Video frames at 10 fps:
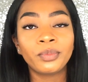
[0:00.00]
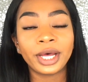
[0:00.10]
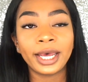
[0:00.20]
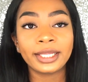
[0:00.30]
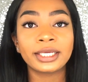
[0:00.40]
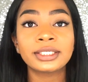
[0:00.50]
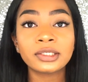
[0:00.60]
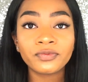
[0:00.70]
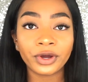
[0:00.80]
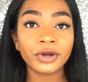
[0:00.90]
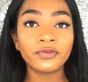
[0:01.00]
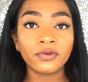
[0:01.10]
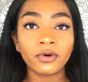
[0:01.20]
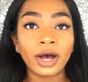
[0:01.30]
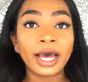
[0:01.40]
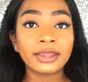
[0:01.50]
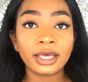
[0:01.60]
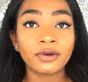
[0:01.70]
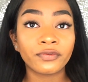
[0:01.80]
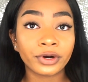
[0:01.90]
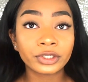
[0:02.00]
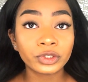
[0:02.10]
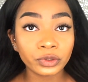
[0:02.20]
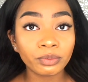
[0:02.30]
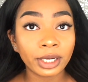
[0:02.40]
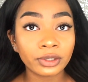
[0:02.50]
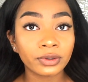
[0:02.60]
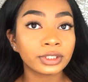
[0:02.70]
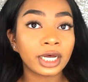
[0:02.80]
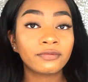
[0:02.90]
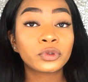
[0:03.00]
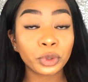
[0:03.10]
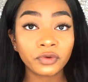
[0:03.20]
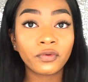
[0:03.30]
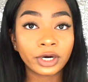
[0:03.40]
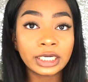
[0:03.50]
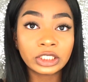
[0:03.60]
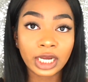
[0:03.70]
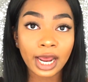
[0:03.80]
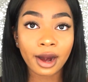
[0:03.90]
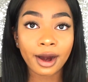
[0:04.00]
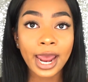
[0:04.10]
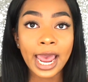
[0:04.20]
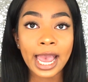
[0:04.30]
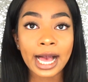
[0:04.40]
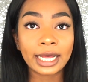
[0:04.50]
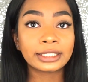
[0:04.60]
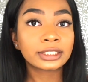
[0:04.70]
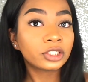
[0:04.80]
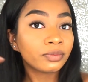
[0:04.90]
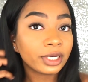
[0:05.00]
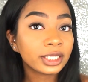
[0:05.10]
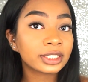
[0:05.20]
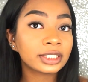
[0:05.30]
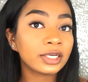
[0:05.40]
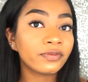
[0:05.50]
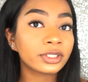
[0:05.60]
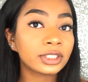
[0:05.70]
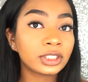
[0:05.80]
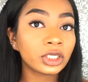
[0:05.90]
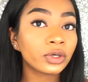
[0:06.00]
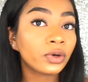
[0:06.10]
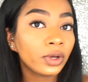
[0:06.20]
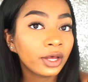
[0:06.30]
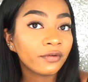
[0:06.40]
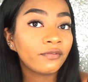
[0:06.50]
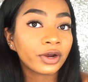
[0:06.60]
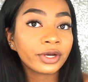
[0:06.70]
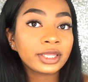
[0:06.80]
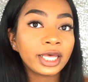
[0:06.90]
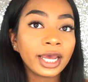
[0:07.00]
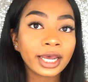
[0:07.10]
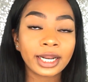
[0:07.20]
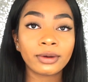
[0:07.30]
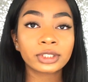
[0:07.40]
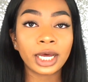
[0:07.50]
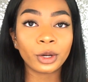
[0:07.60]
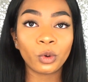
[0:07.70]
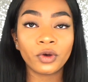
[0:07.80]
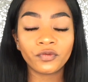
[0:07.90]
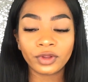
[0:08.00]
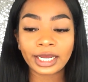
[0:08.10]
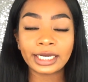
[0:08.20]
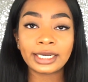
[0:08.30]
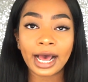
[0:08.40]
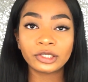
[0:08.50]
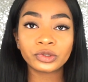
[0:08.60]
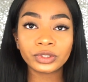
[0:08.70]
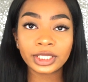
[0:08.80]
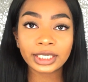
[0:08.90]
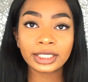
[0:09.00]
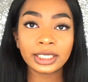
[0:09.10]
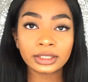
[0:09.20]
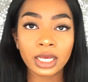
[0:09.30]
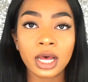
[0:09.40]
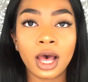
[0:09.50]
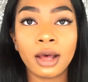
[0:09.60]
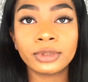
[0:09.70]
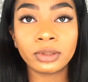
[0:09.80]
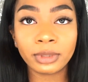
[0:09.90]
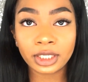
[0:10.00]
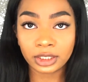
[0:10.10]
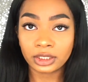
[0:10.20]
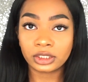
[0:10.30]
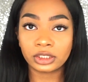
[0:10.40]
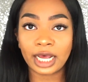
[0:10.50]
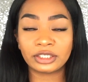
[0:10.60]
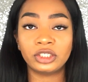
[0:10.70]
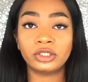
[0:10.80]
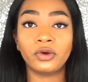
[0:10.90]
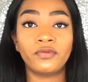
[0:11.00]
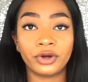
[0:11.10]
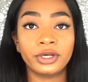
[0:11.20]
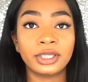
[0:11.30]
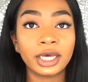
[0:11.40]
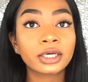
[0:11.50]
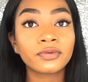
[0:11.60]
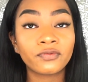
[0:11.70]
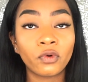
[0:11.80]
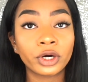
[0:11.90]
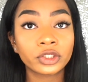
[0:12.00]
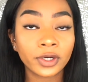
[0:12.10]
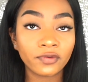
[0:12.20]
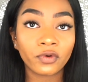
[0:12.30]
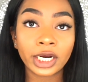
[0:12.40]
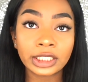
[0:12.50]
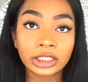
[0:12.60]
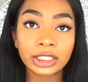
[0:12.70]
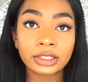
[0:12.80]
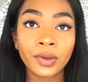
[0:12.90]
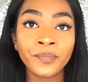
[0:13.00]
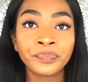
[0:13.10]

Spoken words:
But this is very full, I think, for 2 bundles of 24-inch hair. And to me, this is even still very thick. And I was kind of going for like a natural thickness. To me, I think this is actually still very thick for 24 inches.